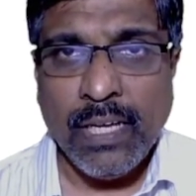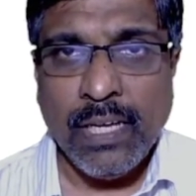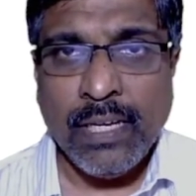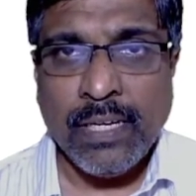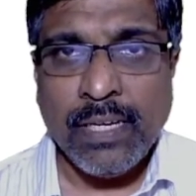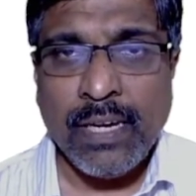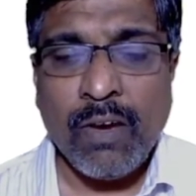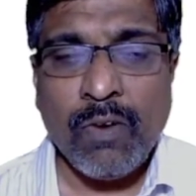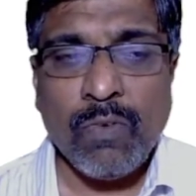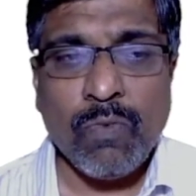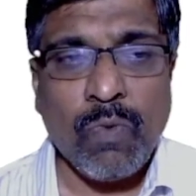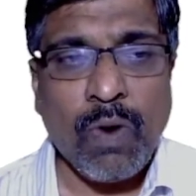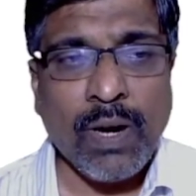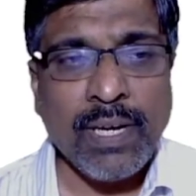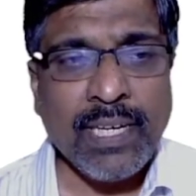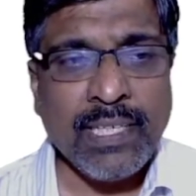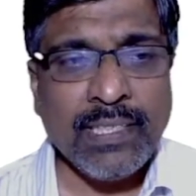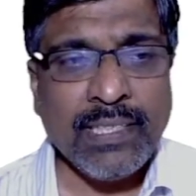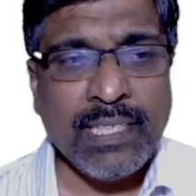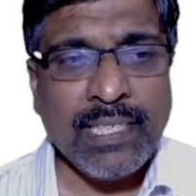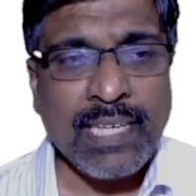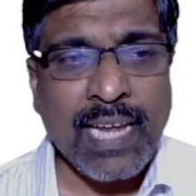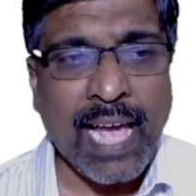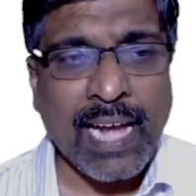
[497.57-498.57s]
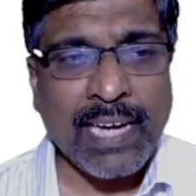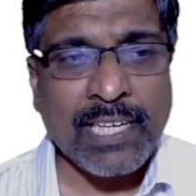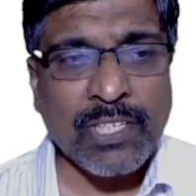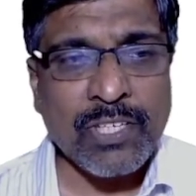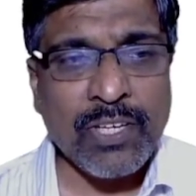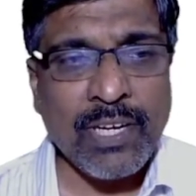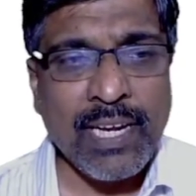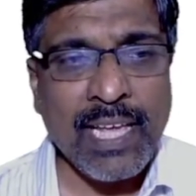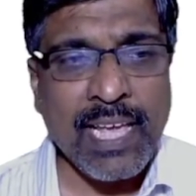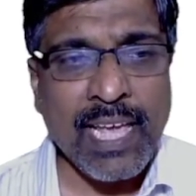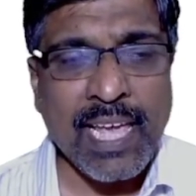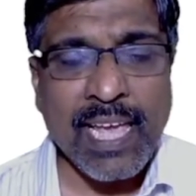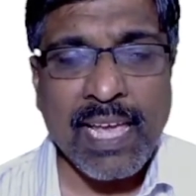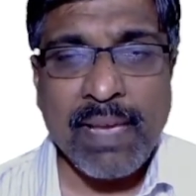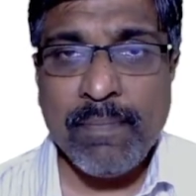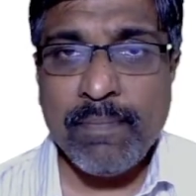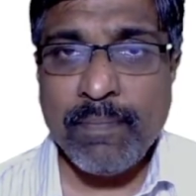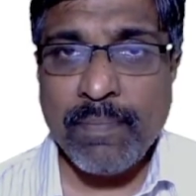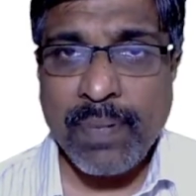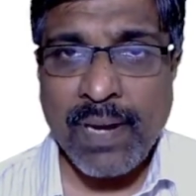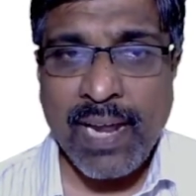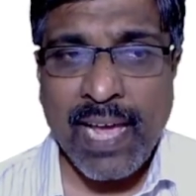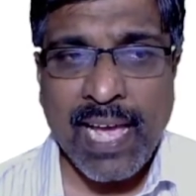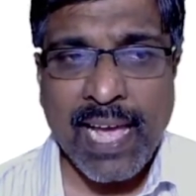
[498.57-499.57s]
Now what does it actually
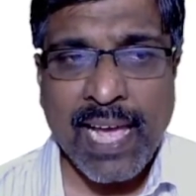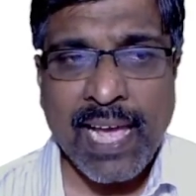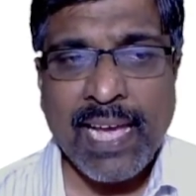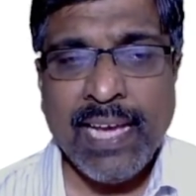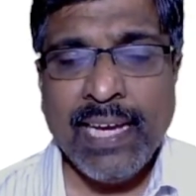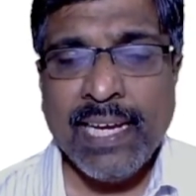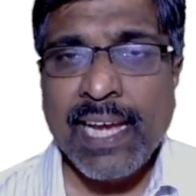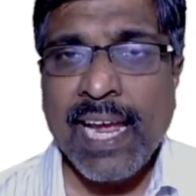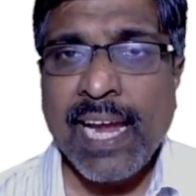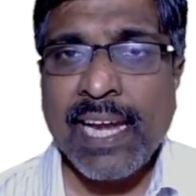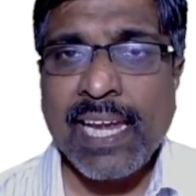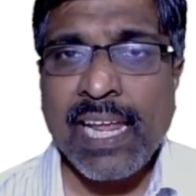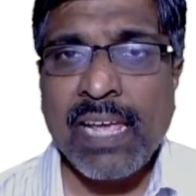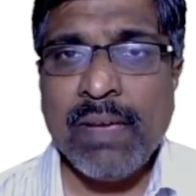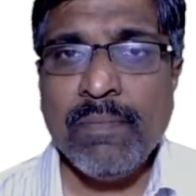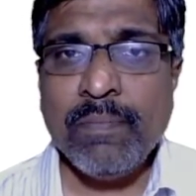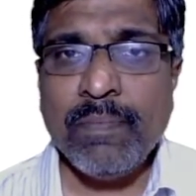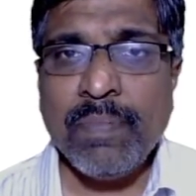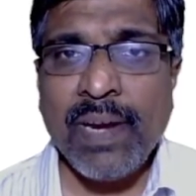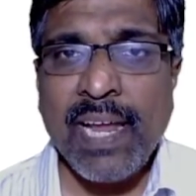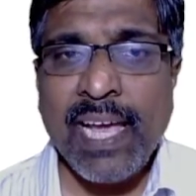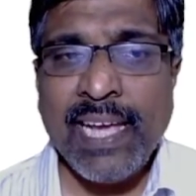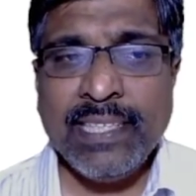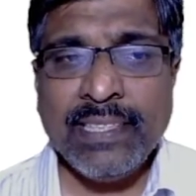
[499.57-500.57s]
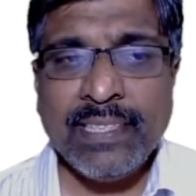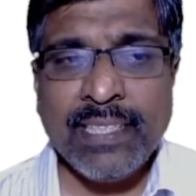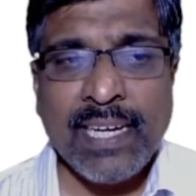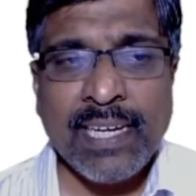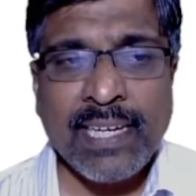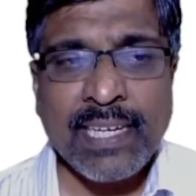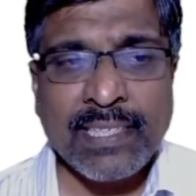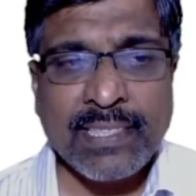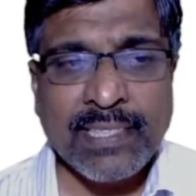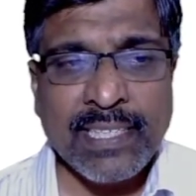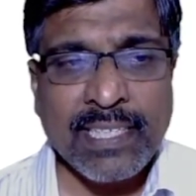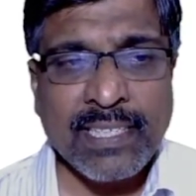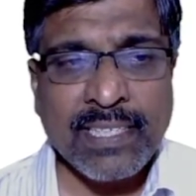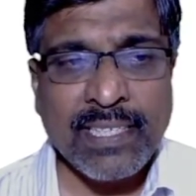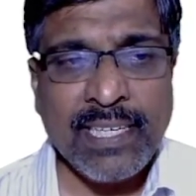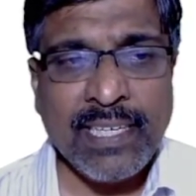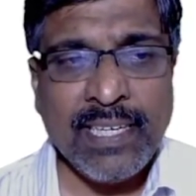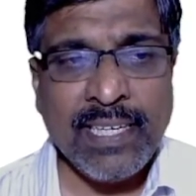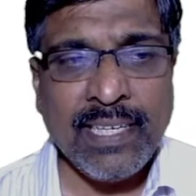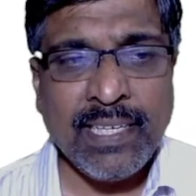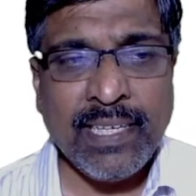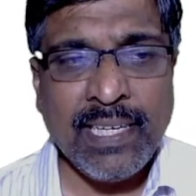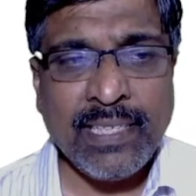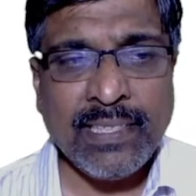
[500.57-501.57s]
imply? It implies that 60
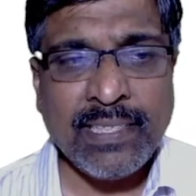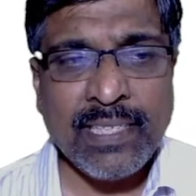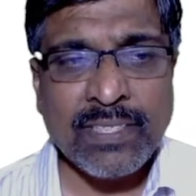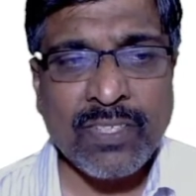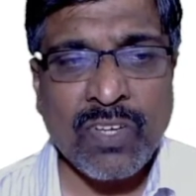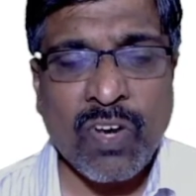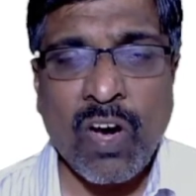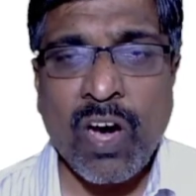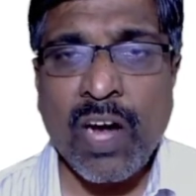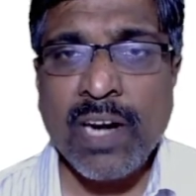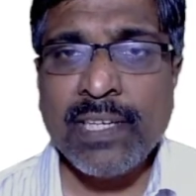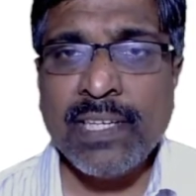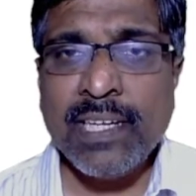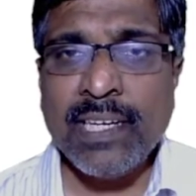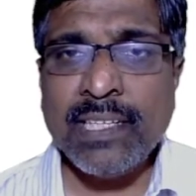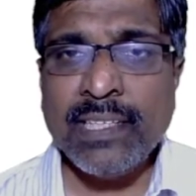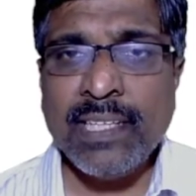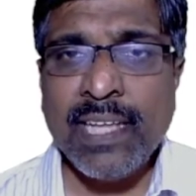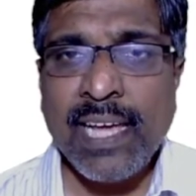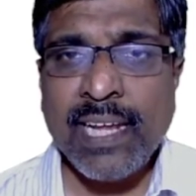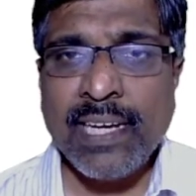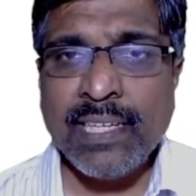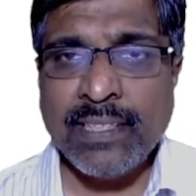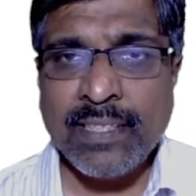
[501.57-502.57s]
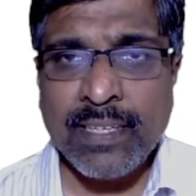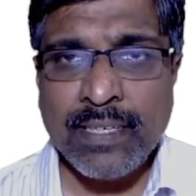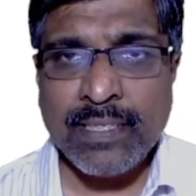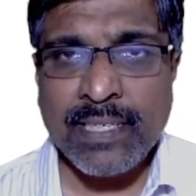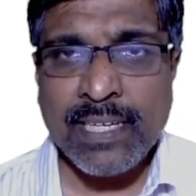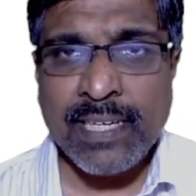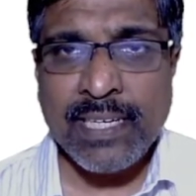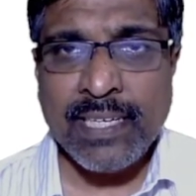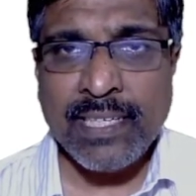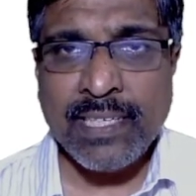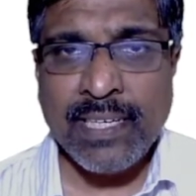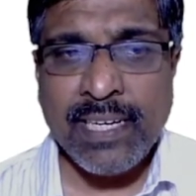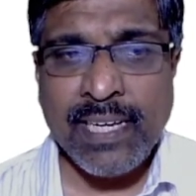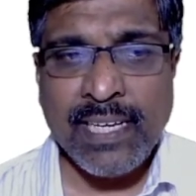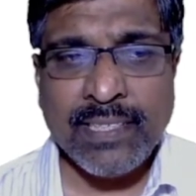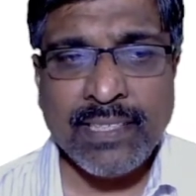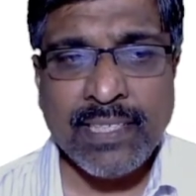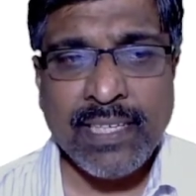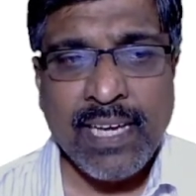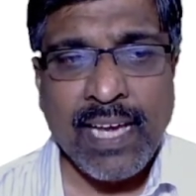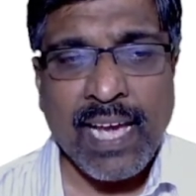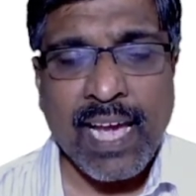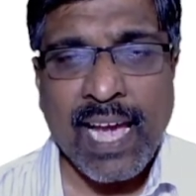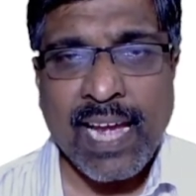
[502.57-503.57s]
degrees is hotter than 30
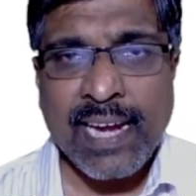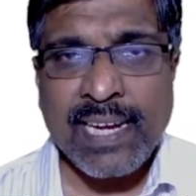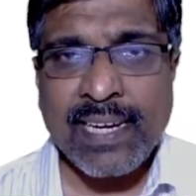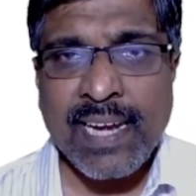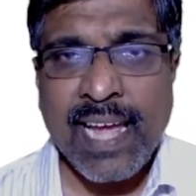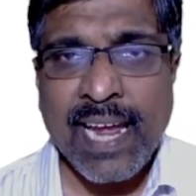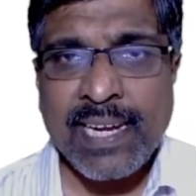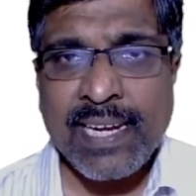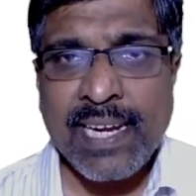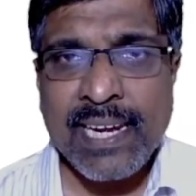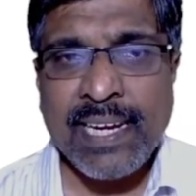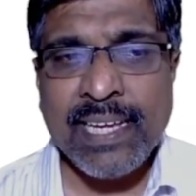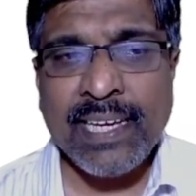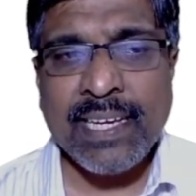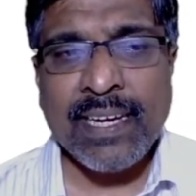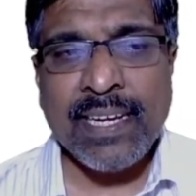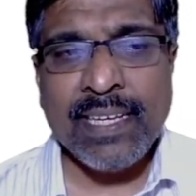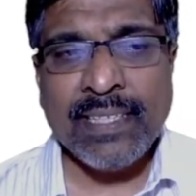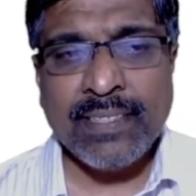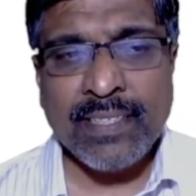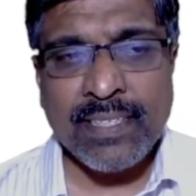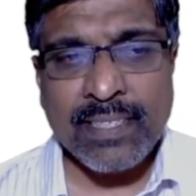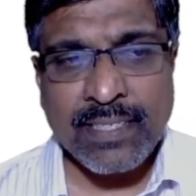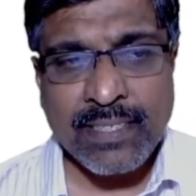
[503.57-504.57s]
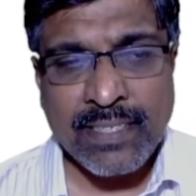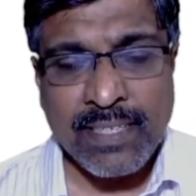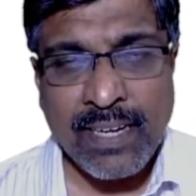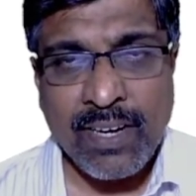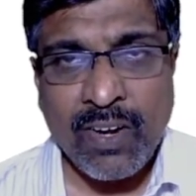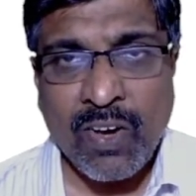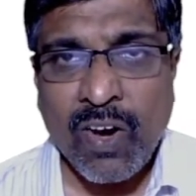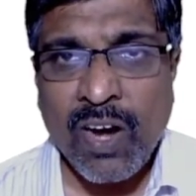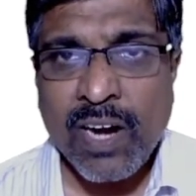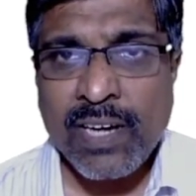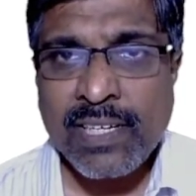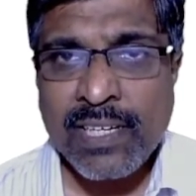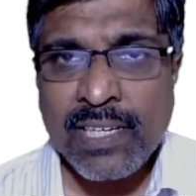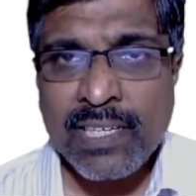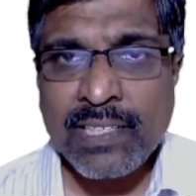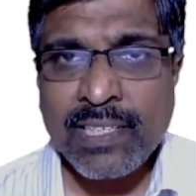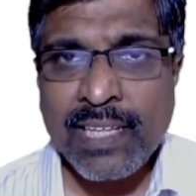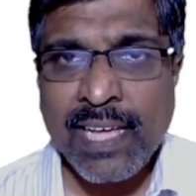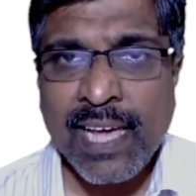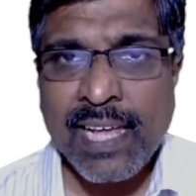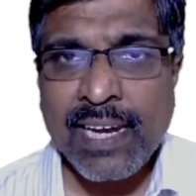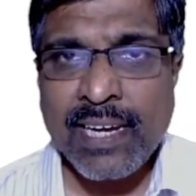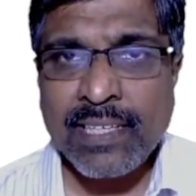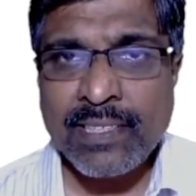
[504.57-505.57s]
degrees and 90 degrees is still hotter
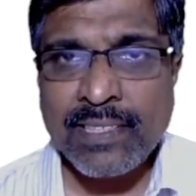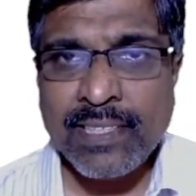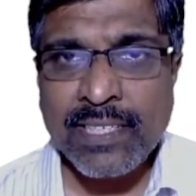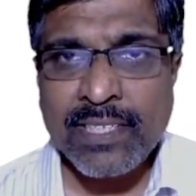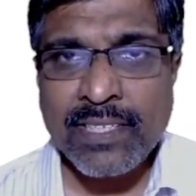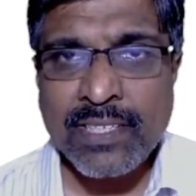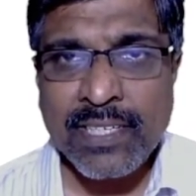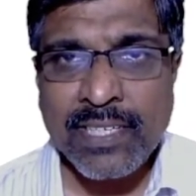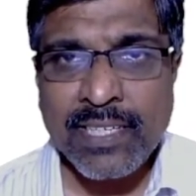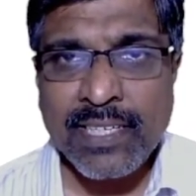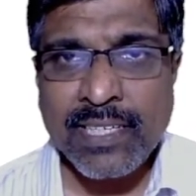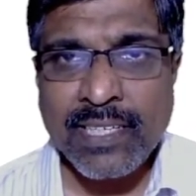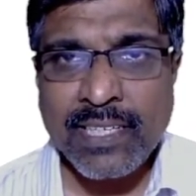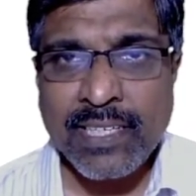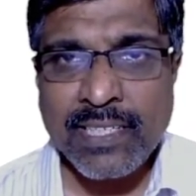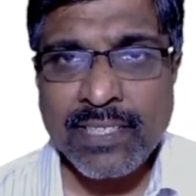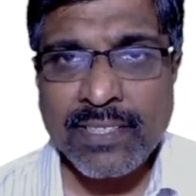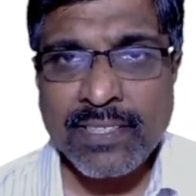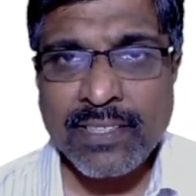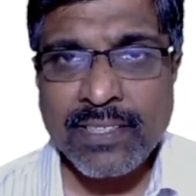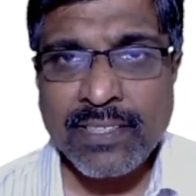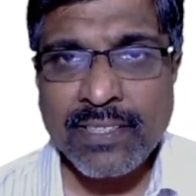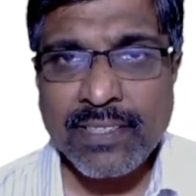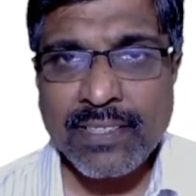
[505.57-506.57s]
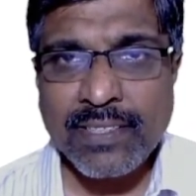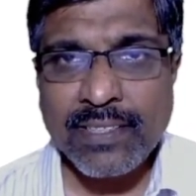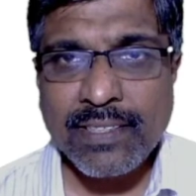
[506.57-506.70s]
than 60 degrees.